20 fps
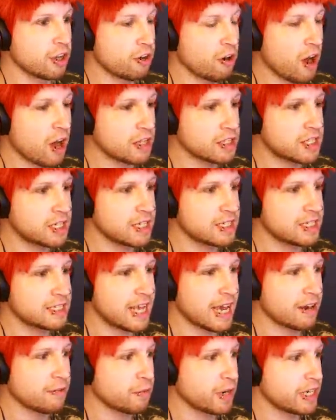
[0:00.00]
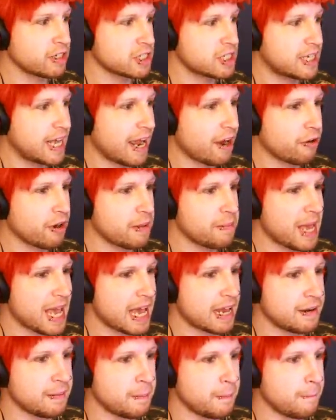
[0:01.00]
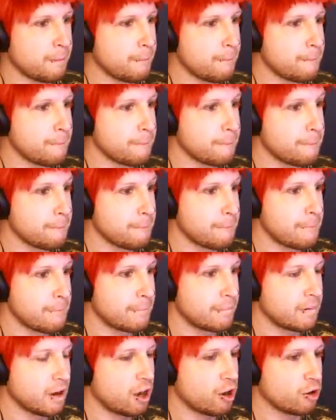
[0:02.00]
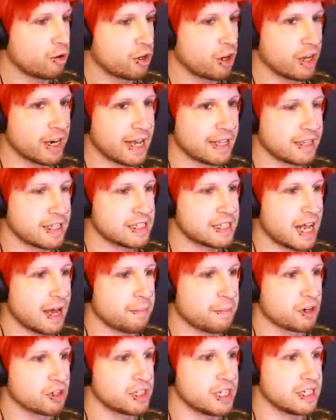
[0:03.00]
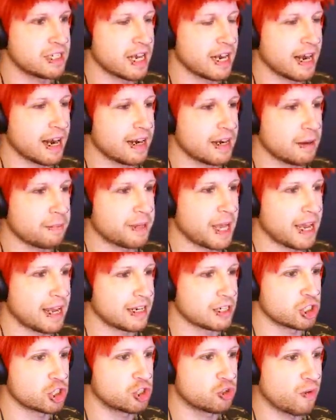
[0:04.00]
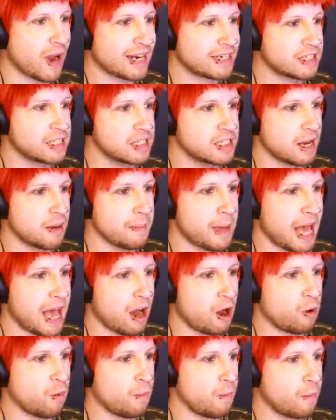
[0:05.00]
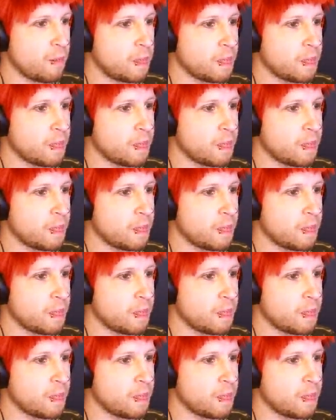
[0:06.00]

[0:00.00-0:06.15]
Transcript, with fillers: their ults. This is getting real scary, man. Oh, good. At least that Mercy did end up getting Shrek somehow.